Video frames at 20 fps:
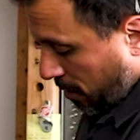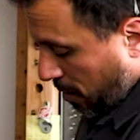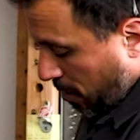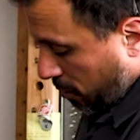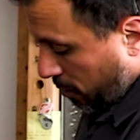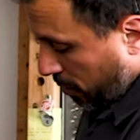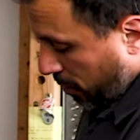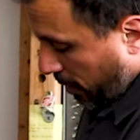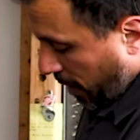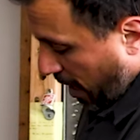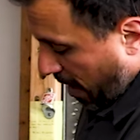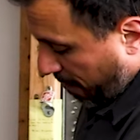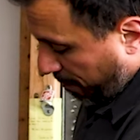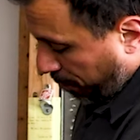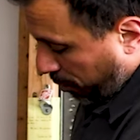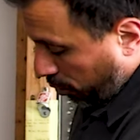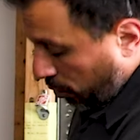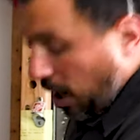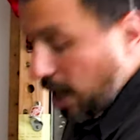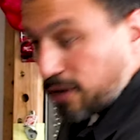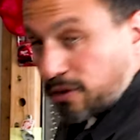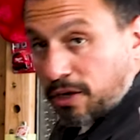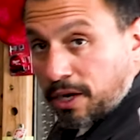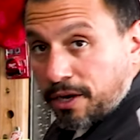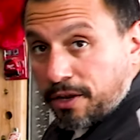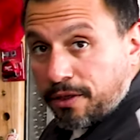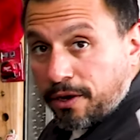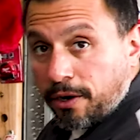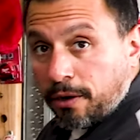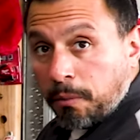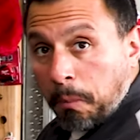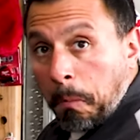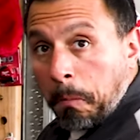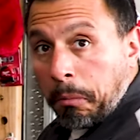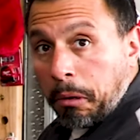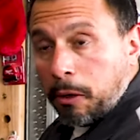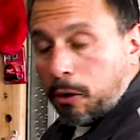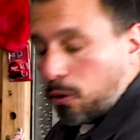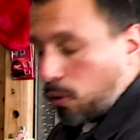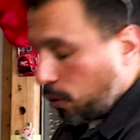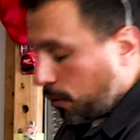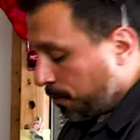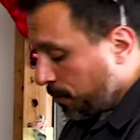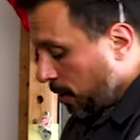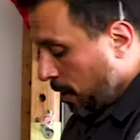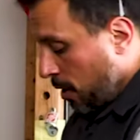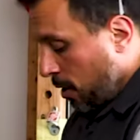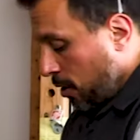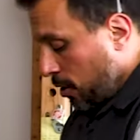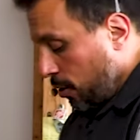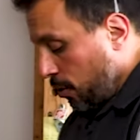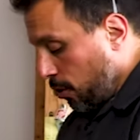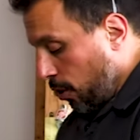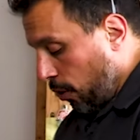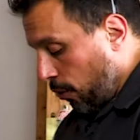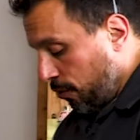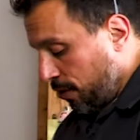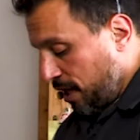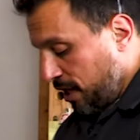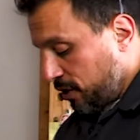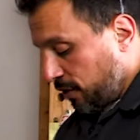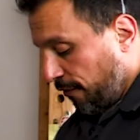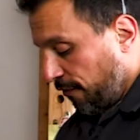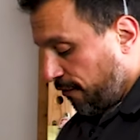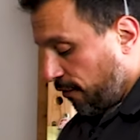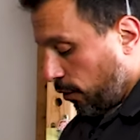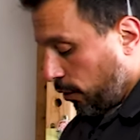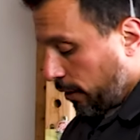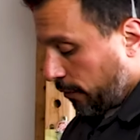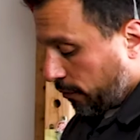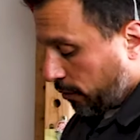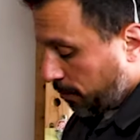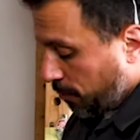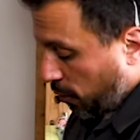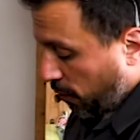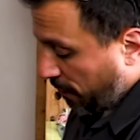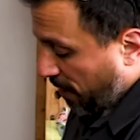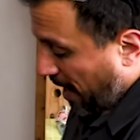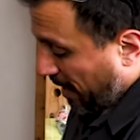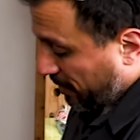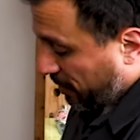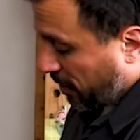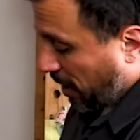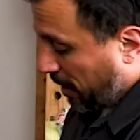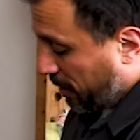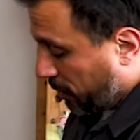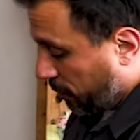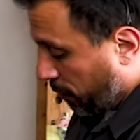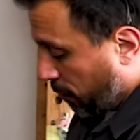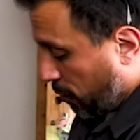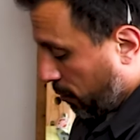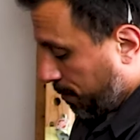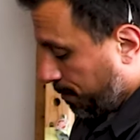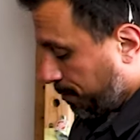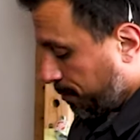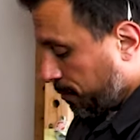Oh, look, they have blue lock in there. Pretty cool. You don't need to fully remove that set screw.